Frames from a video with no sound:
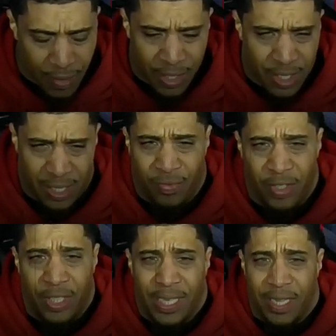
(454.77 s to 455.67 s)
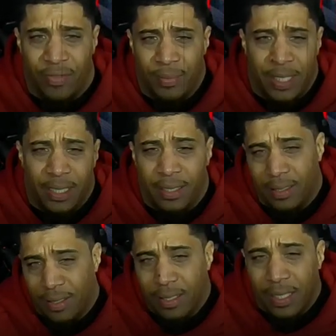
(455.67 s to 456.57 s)
And just the feeling I get from that,
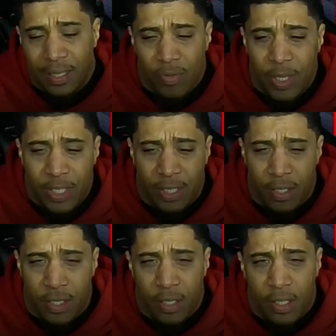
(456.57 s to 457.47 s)
it gives me a six.